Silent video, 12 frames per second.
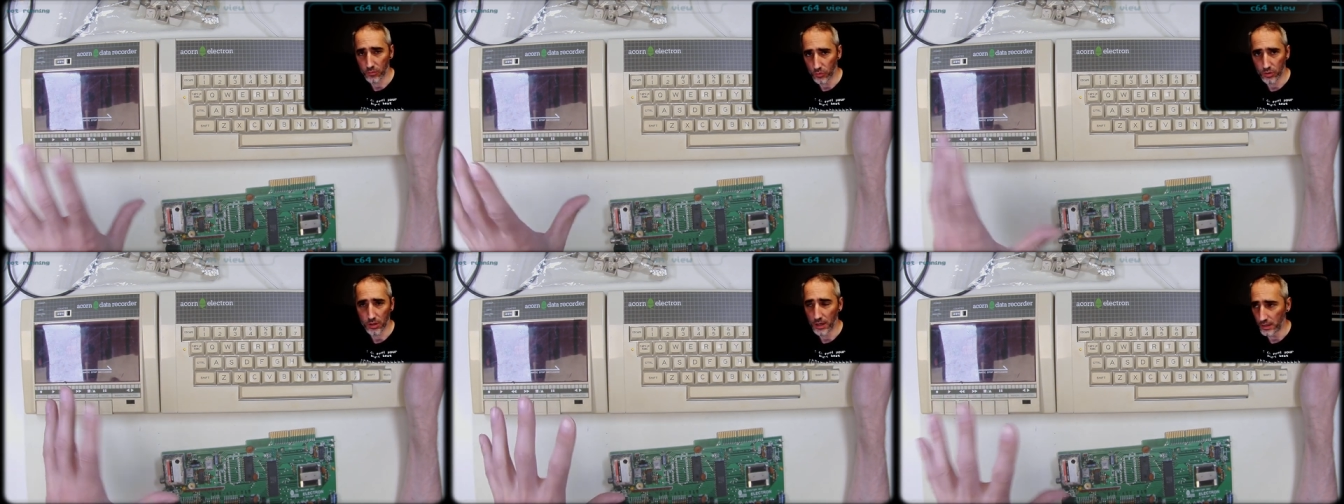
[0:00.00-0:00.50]

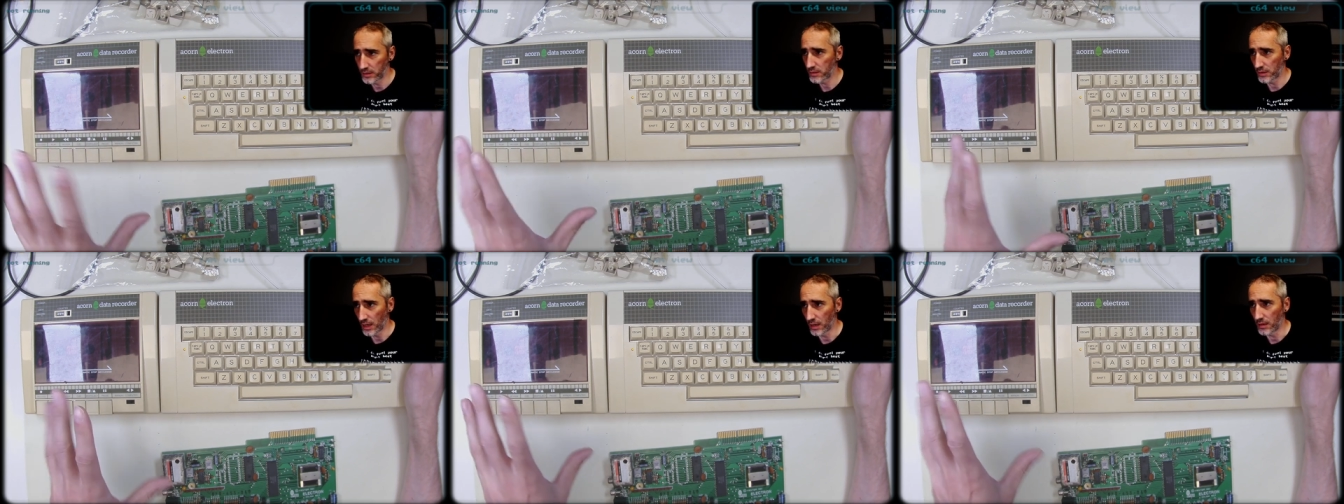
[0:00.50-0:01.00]
well, let's
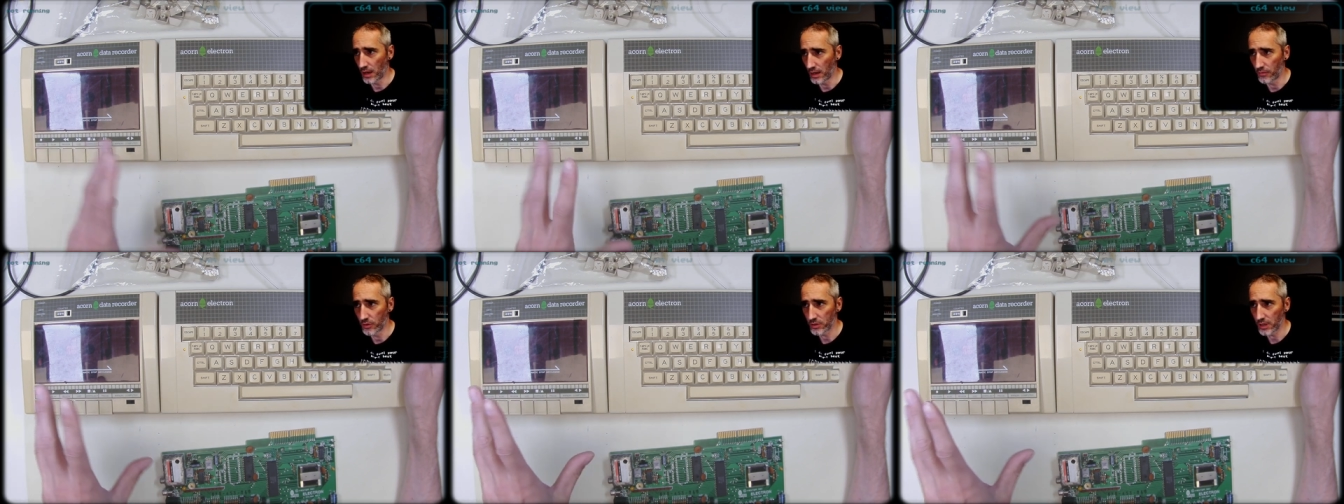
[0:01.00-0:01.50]
say I
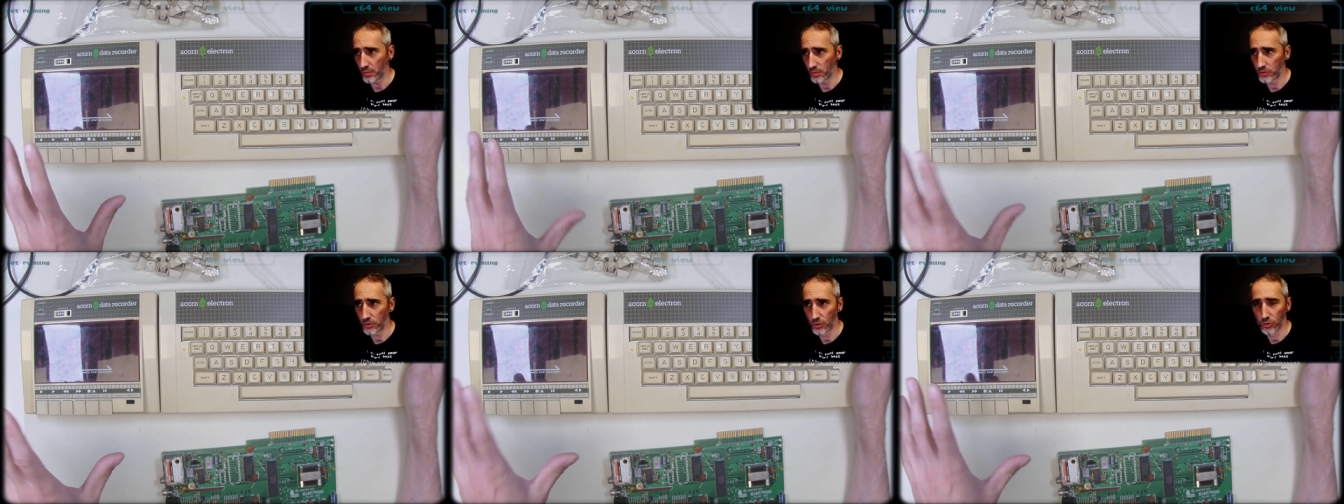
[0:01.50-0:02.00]
was
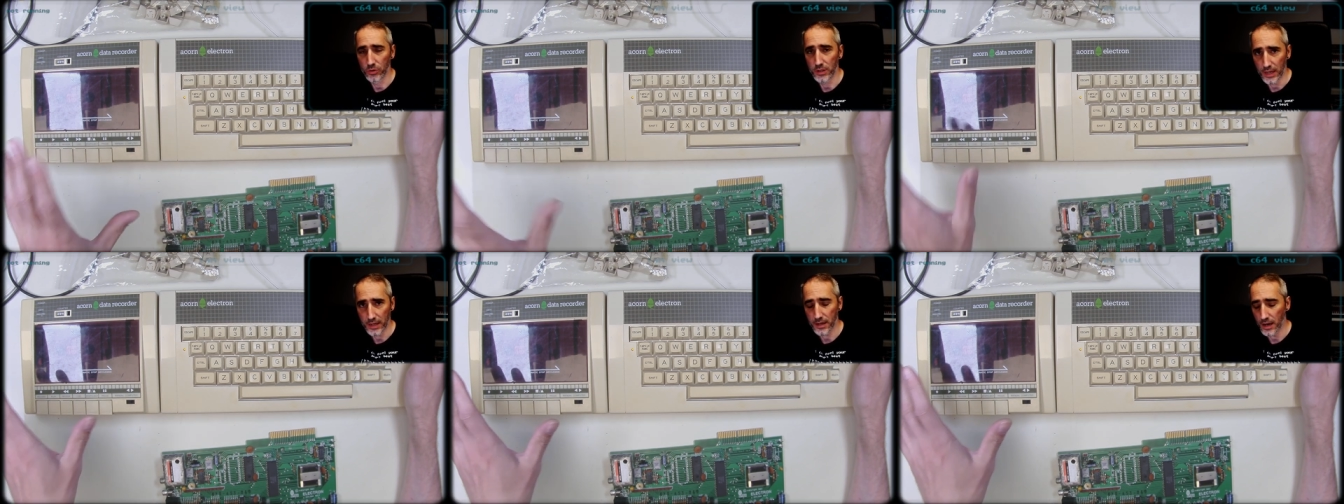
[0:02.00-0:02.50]
able to load
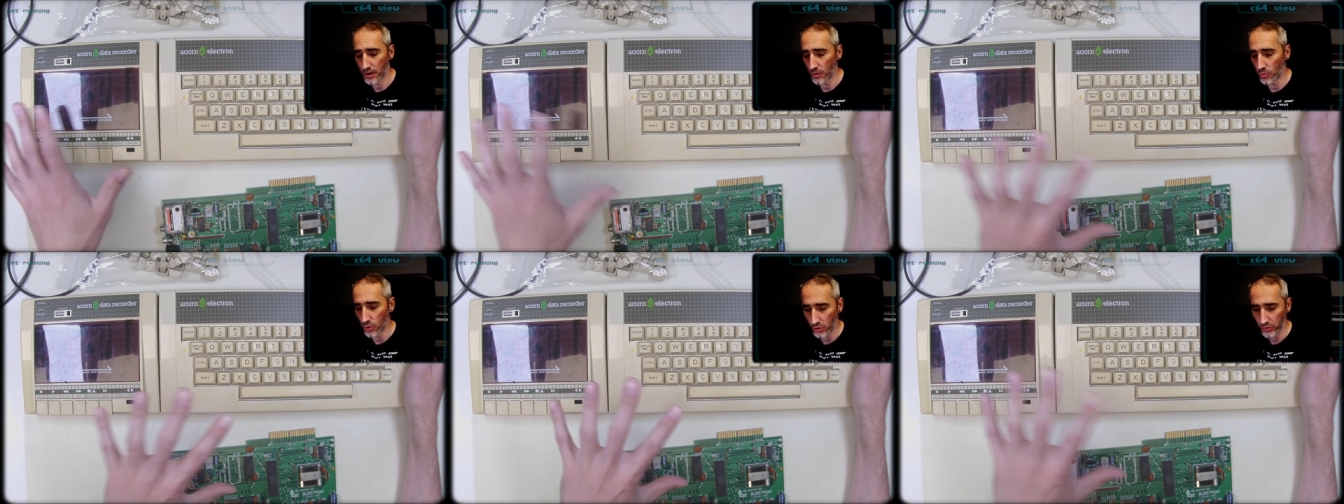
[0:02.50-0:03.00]
data
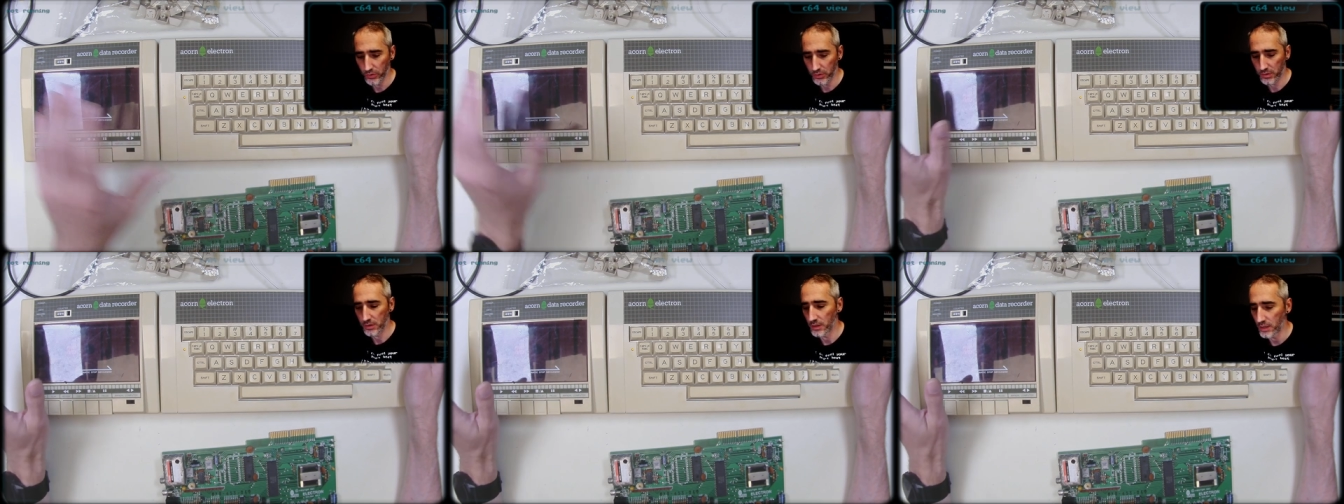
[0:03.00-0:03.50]

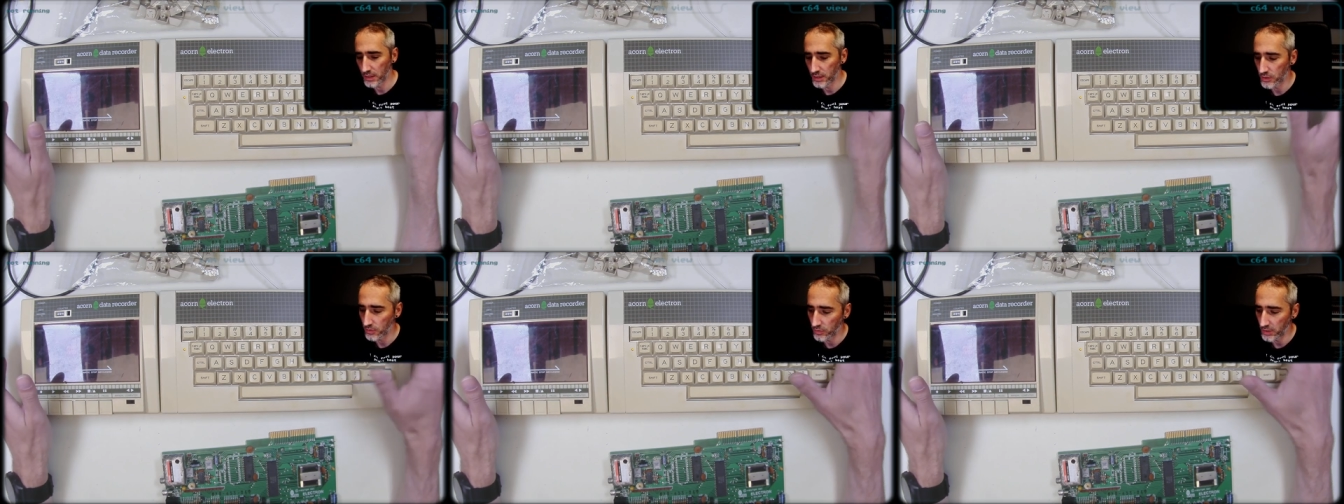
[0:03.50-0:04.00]
once
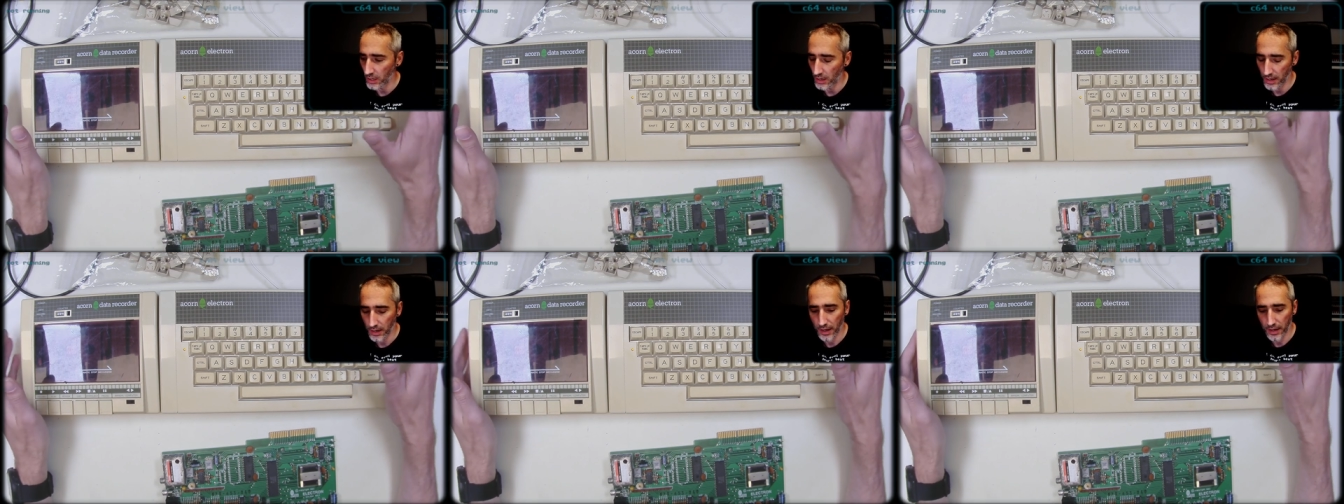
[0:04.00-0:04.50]
into the
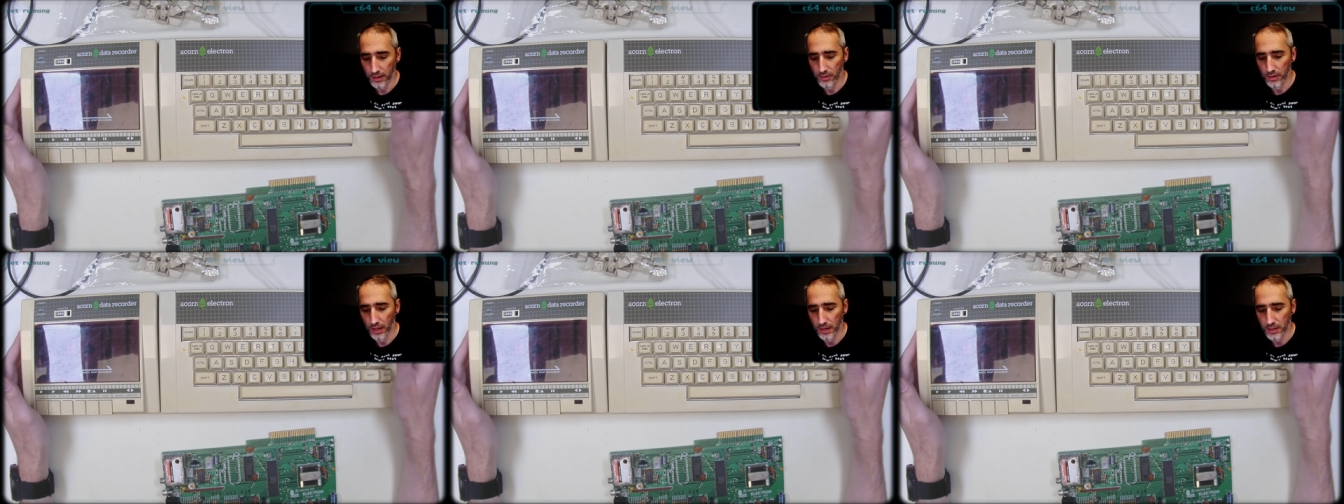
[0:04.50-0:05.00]

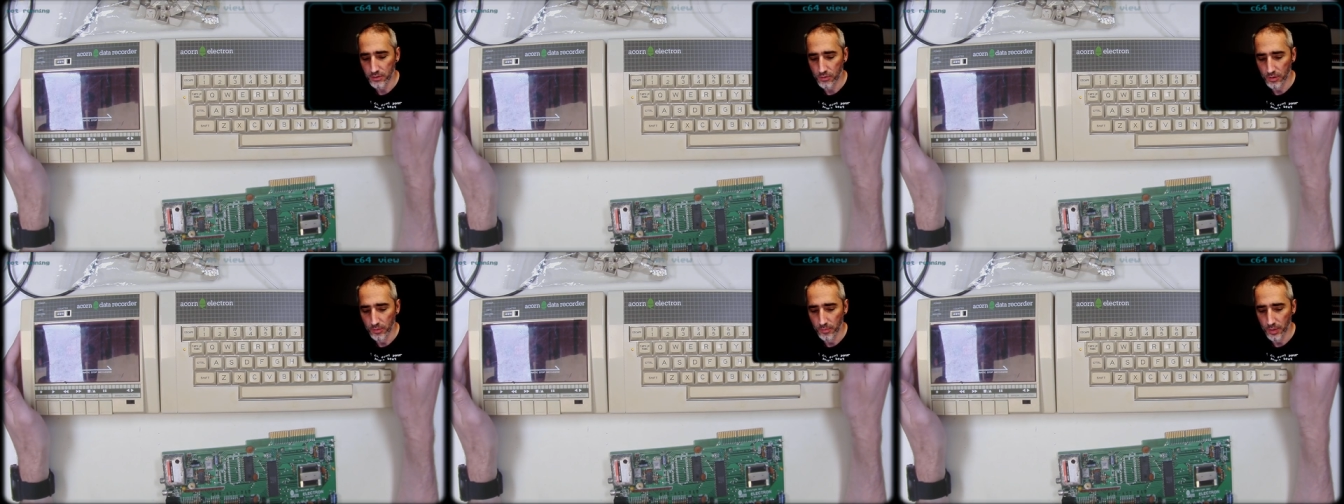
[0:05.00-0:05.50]
Acorn
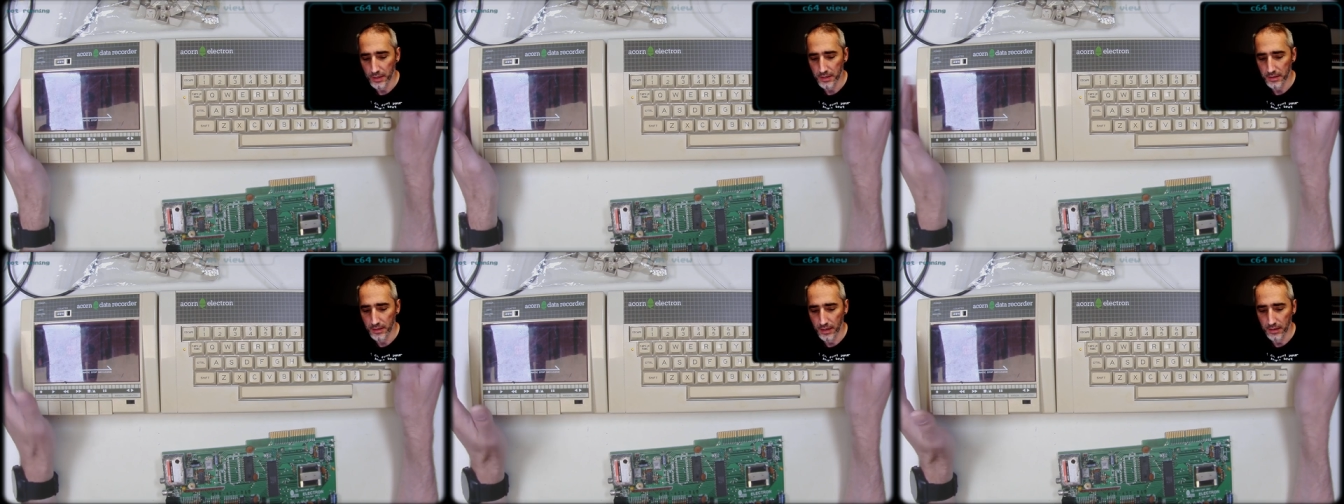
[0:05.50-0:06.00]
Electron, but
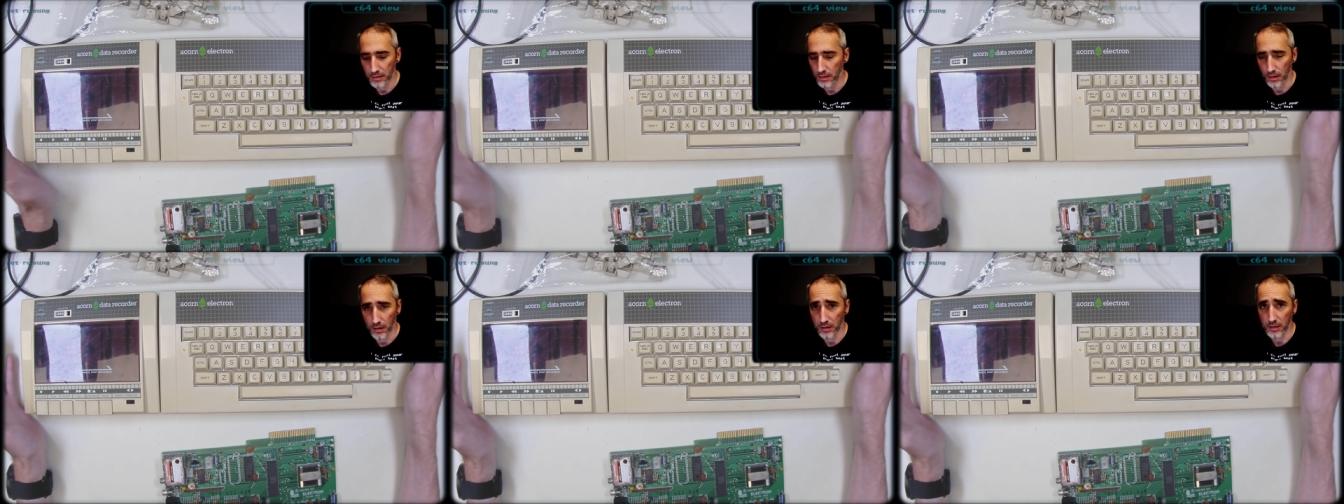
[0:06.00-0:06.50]
then uh,